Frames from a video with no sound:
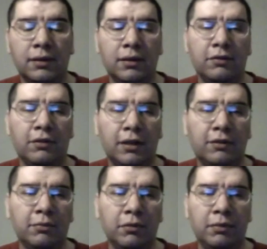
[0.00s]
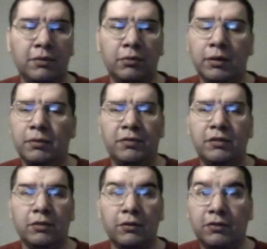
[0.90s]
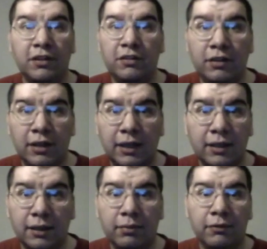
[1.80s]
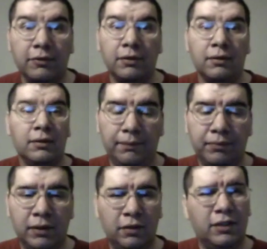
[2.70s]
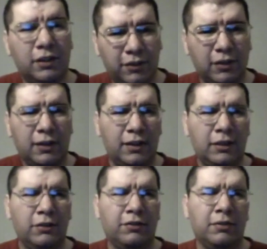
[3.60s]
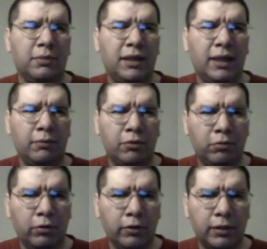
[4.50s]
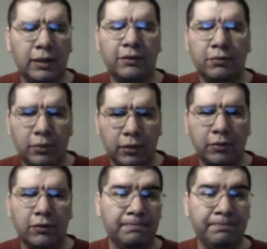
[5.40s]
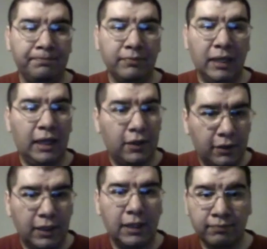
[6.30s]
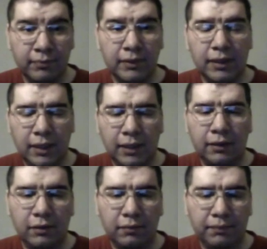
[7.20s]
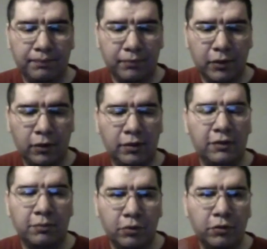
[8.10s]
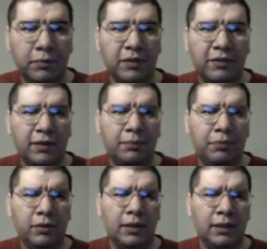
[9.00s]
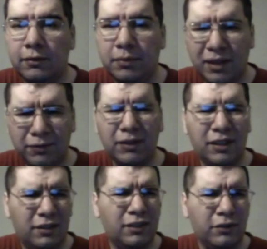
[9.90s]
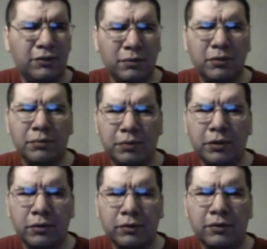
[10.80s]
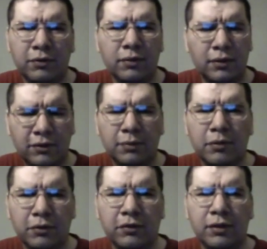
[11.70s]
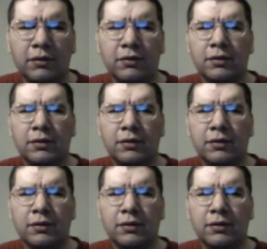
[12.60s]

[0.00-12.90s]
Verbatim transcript: in today's movies where everything's all C G I and everything. Now you could tell that they used some camera work as well as editing and all these movements that they put in, but I think they did use some computers in some of those scenes.